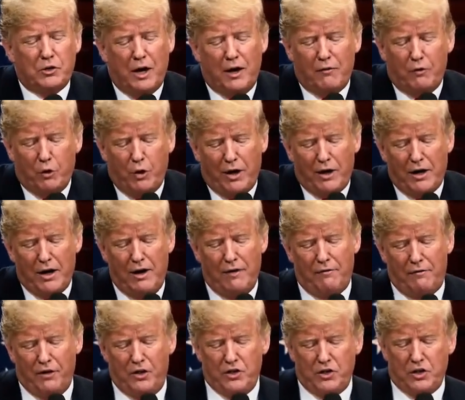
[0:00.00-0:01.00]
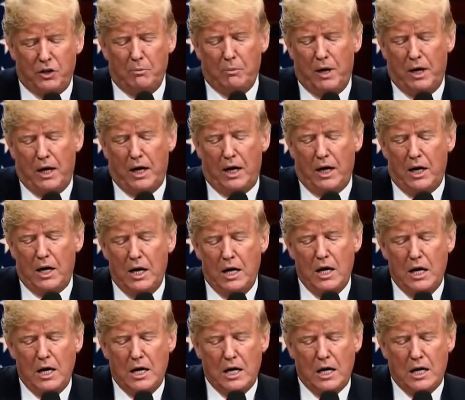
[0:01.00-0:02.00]
So I have great confidence in my
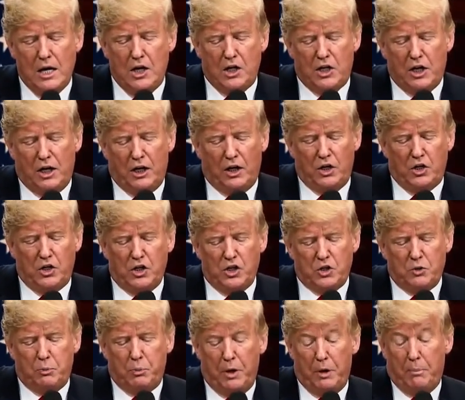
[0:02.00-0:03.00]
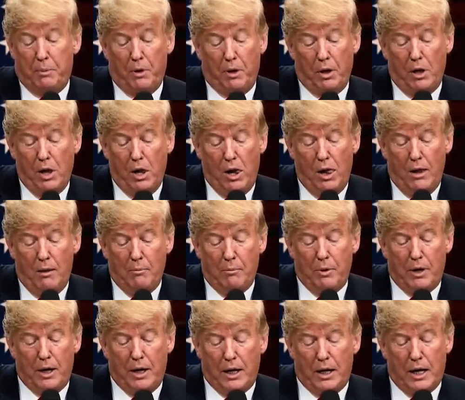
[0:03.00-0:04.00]
intelligence people,
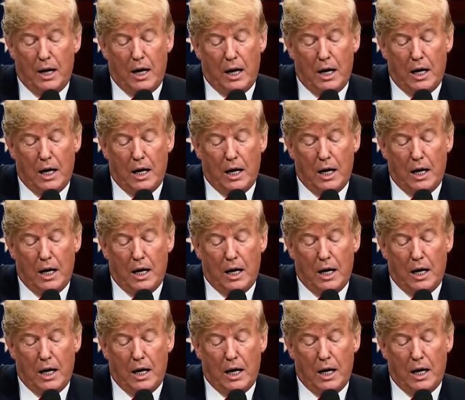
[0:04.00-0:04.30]
but